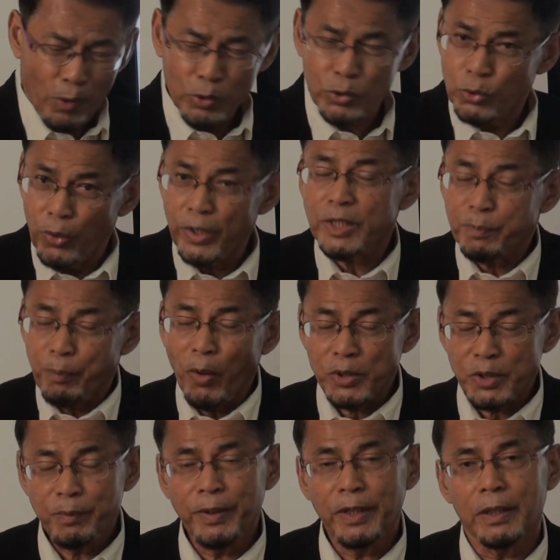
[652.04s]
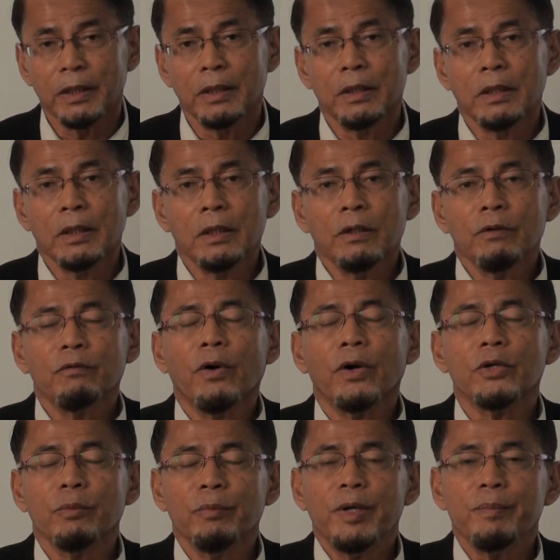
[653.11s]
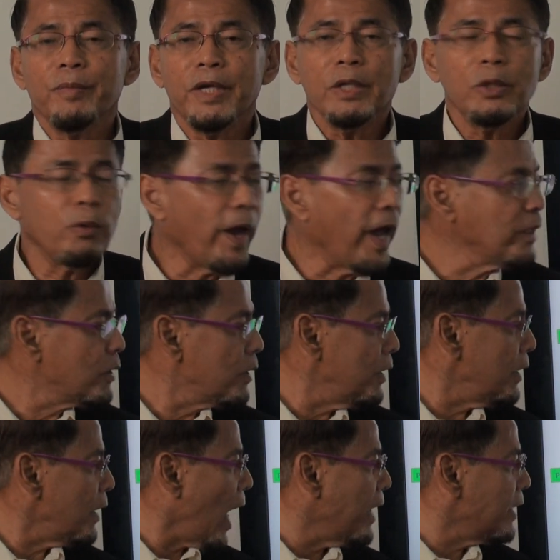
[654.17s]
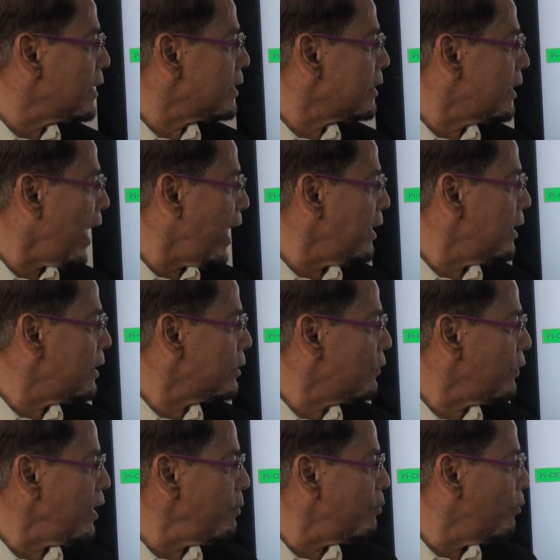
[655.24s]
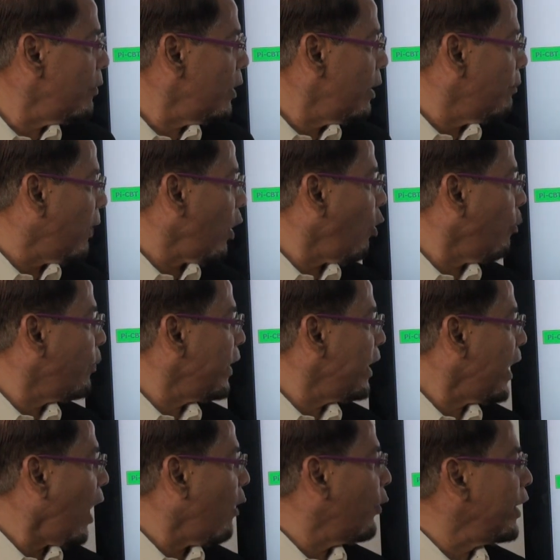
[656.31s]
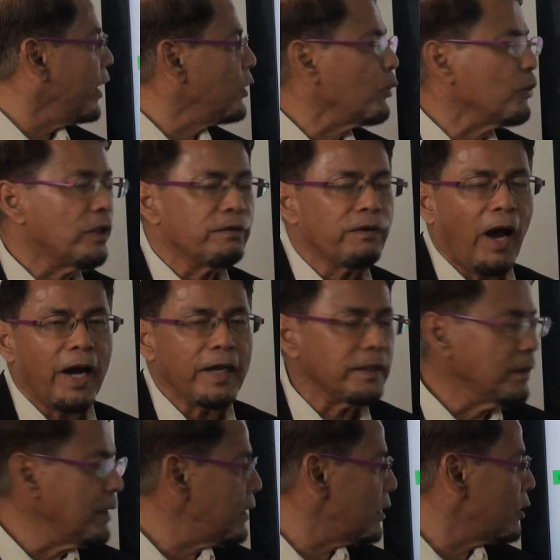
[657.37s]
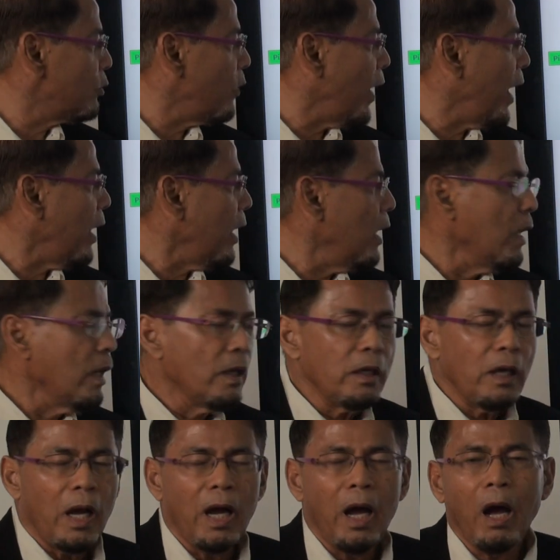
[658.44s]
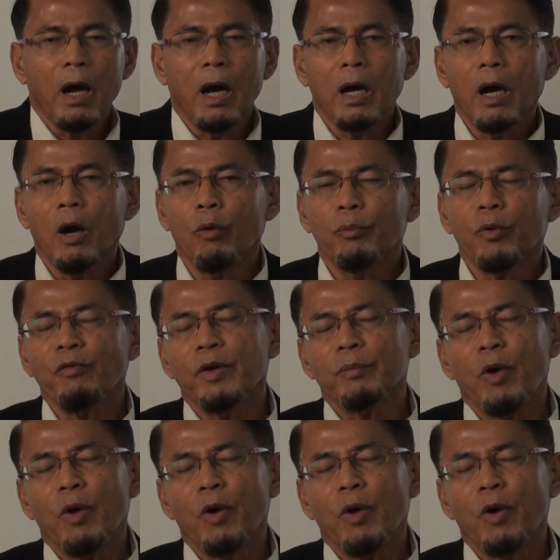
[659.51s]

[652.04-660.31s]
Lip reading: so it's possible for human being to actually understand this realm by opening our intuitive heart. This is where our Prophet